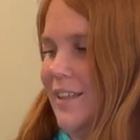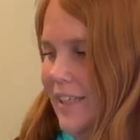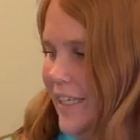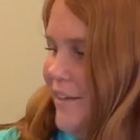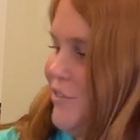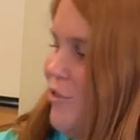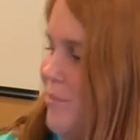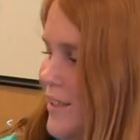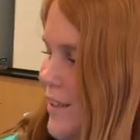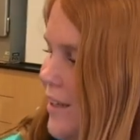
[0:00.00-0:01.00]
leaves from
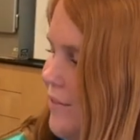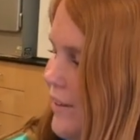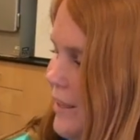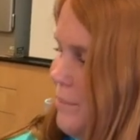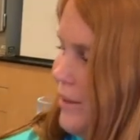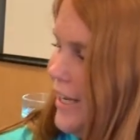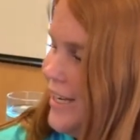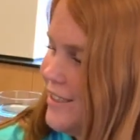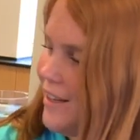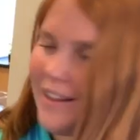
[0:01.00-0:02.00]
this lovely
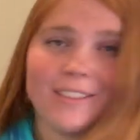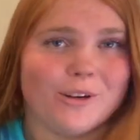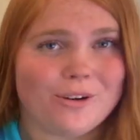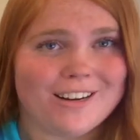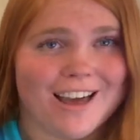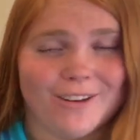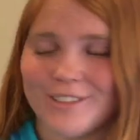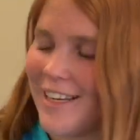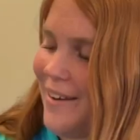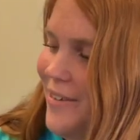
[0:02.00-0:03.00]
plant that the
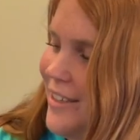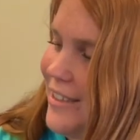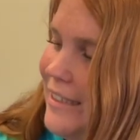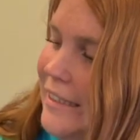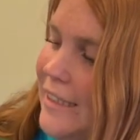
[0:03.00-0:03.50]
greenhouse gave us.